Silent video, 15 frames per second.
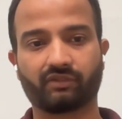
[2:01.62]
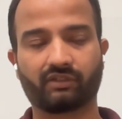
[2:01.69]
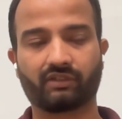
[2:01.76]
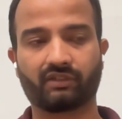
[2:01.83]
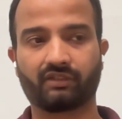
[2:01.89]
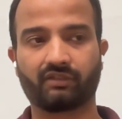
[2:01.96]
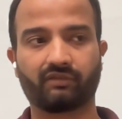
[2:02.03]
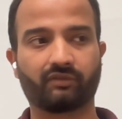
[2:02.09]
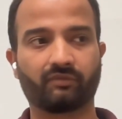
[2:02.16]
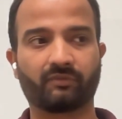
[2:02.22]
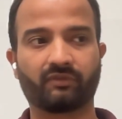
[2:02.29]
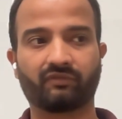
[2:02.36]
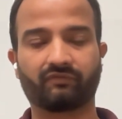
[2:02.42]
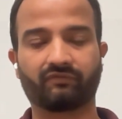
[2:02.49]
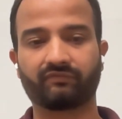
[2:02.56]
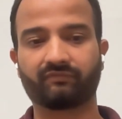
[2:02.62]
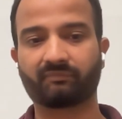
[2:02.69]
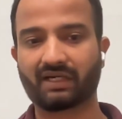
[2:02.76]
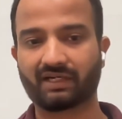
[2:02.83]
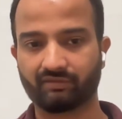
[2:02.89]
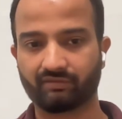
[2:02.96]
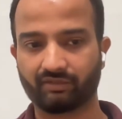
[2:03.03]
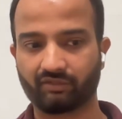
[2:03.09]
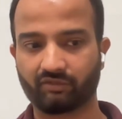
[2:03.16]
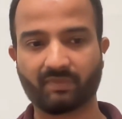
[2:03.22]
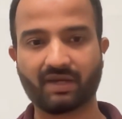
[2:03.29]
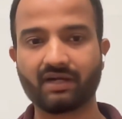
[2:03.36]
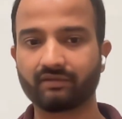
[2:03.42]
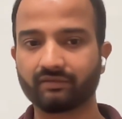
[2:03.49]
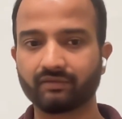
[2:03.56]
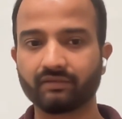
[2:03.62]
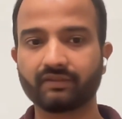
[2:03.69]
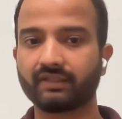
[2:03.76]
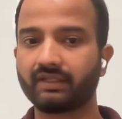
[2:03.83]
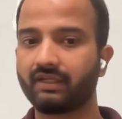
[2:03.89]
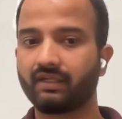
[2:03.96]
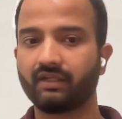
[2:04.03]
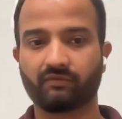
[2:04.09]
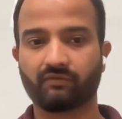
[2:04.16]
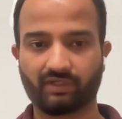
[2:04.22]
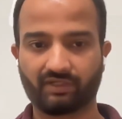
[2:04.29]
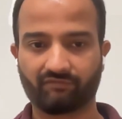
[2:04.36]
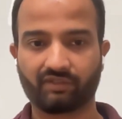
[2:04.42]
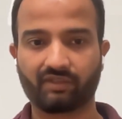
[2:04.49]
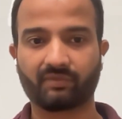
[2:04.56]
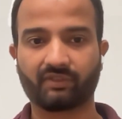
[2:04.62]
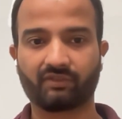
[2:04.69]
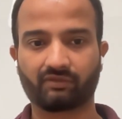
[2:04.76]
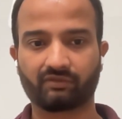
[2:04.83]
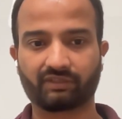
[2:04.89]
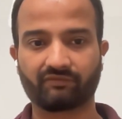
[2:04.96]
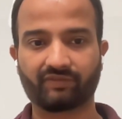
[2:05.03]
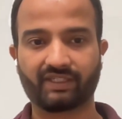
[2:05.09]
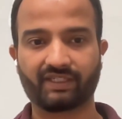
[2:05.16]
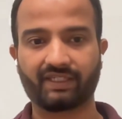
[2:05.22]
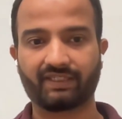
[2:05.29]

group of partners who have come along the way,